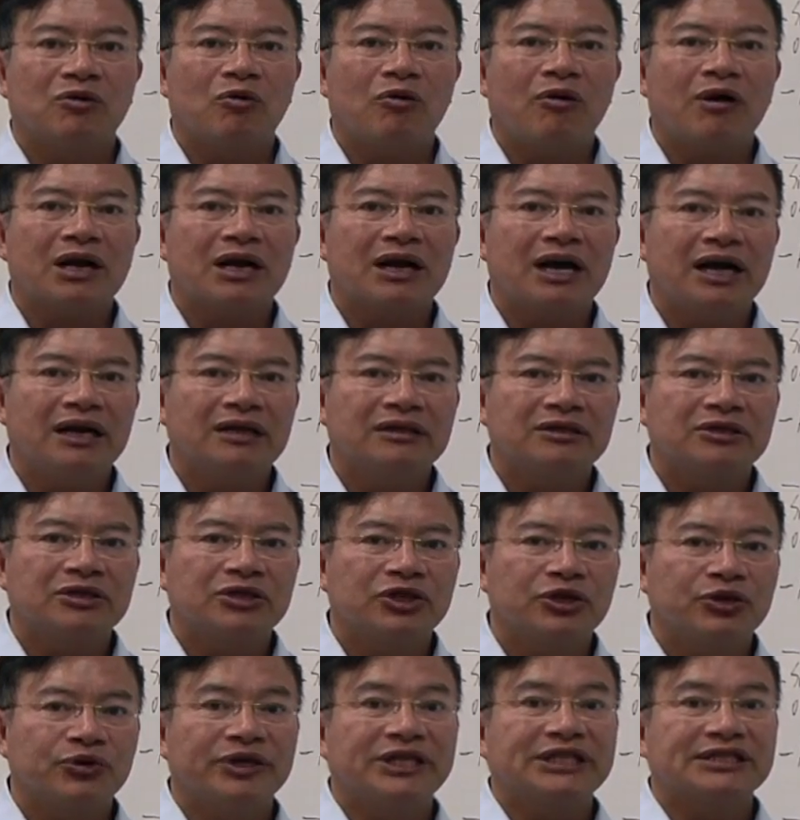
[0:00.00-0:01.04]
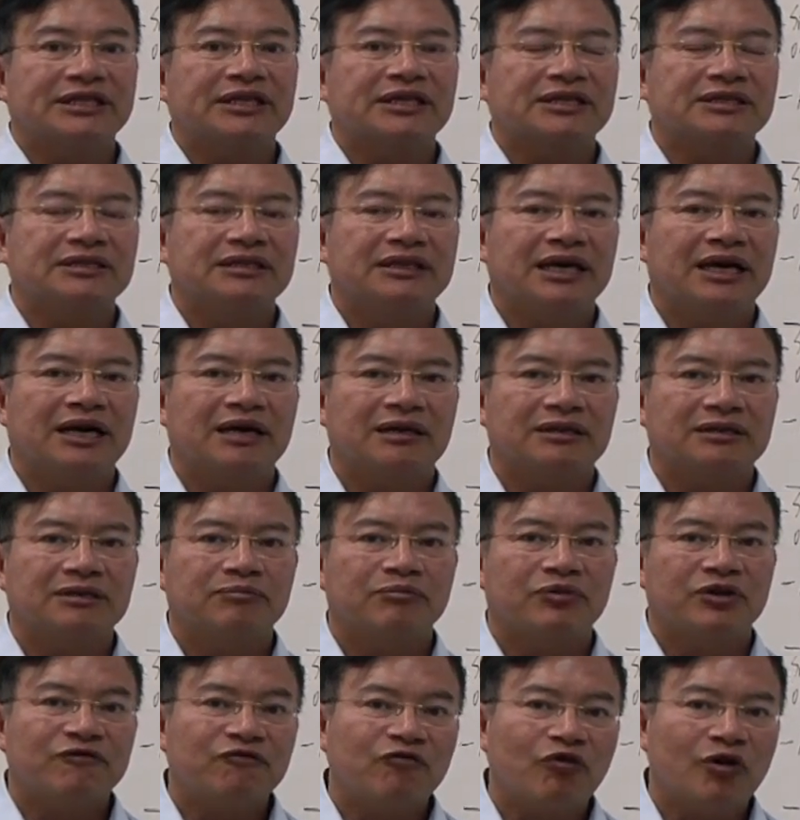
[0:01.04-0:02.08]
what kind of heuristics they are
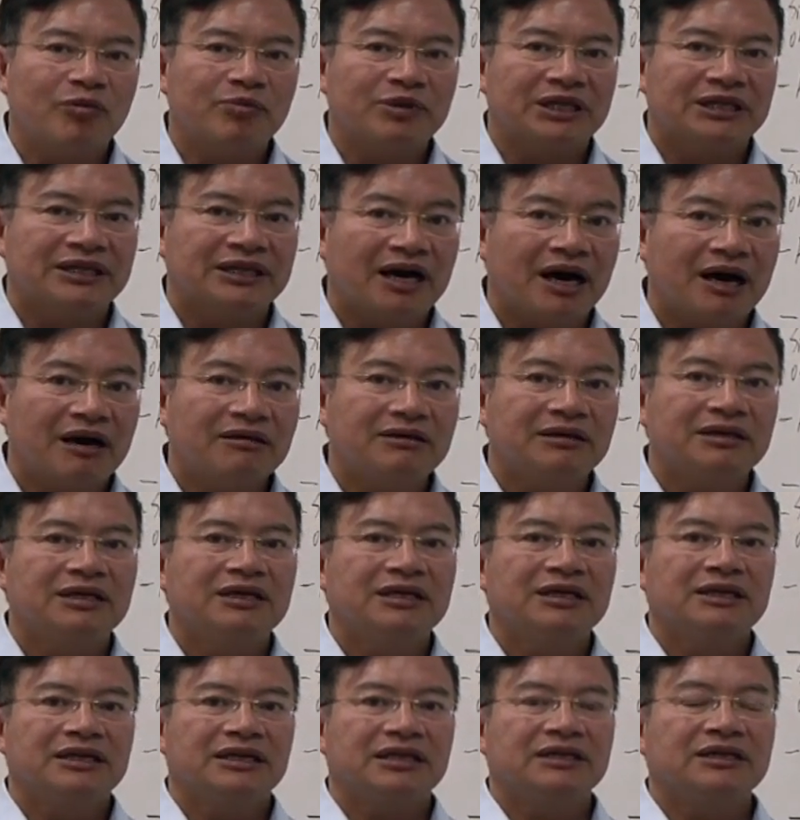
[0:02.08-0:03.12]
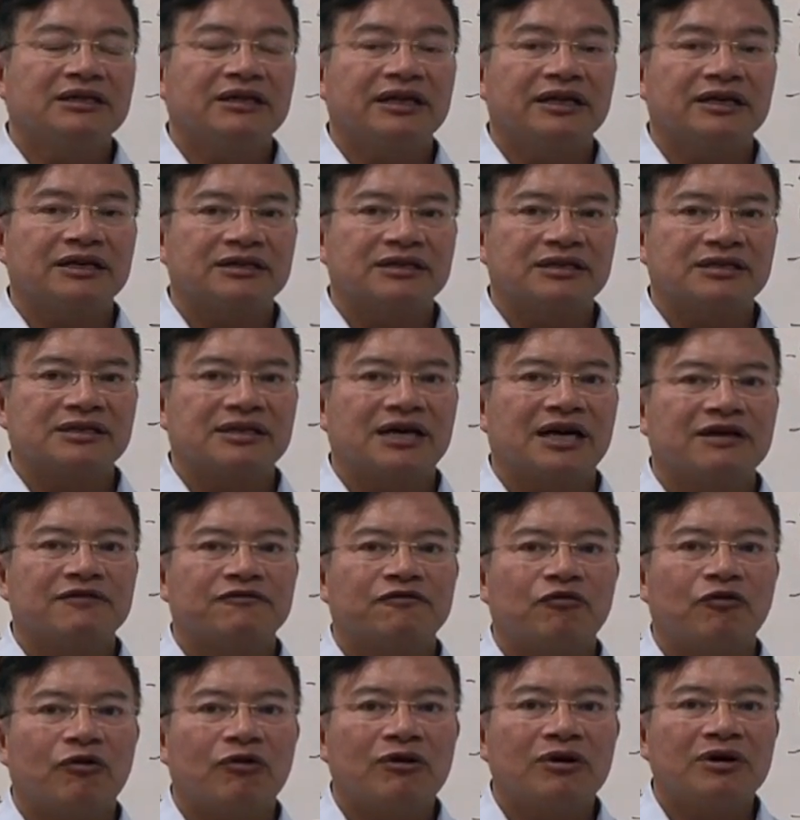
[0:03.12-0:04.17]
performing now in their design
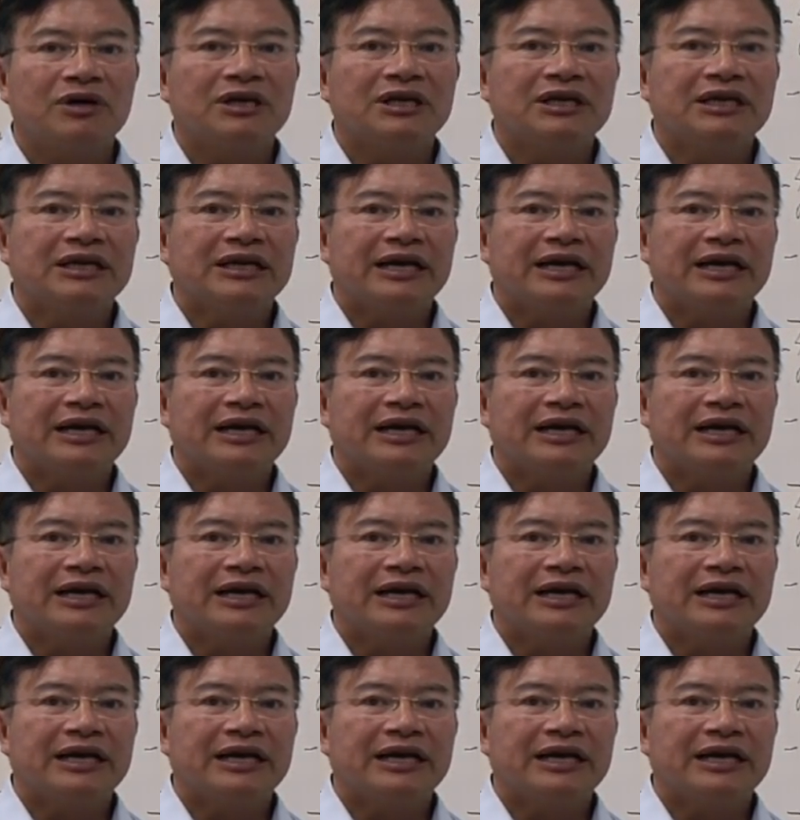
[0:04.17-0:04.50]
flow